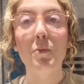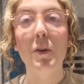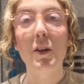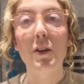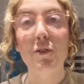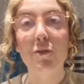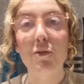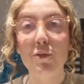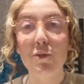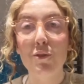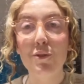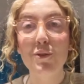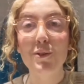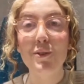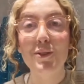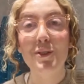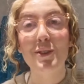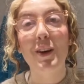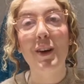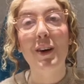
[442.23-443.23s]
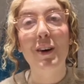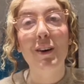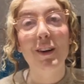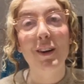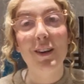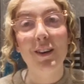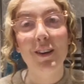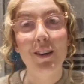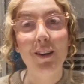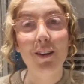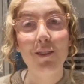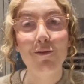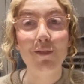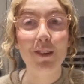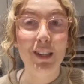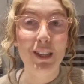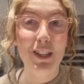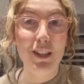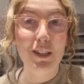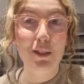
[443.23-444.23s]
my overall thoughts, I
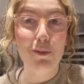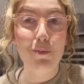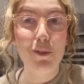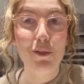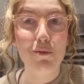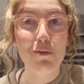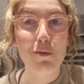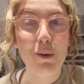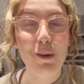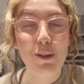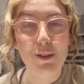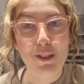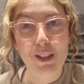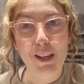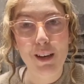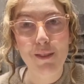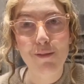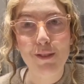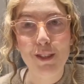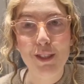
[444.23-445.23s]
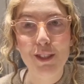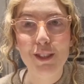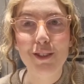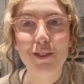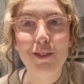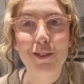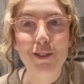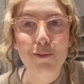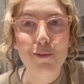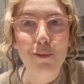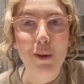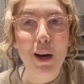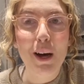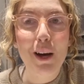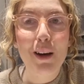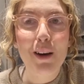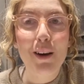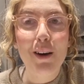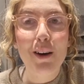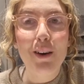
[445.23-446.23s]
really like this mystery box again, which is super.
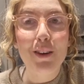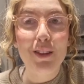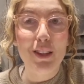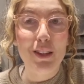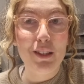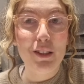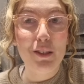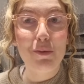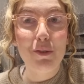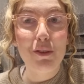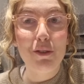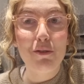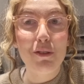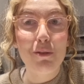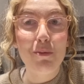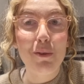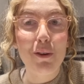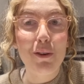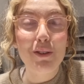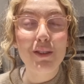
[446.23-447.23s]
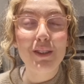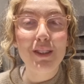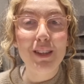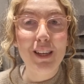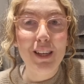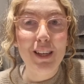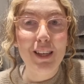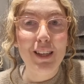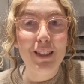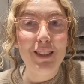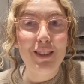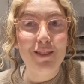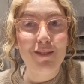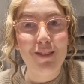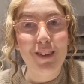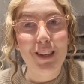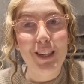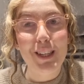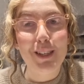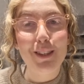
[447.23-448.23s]
I think this mystery box is
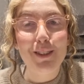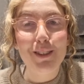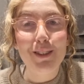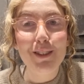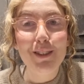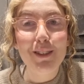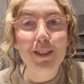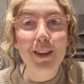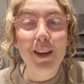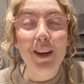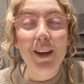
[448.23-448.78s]
really good.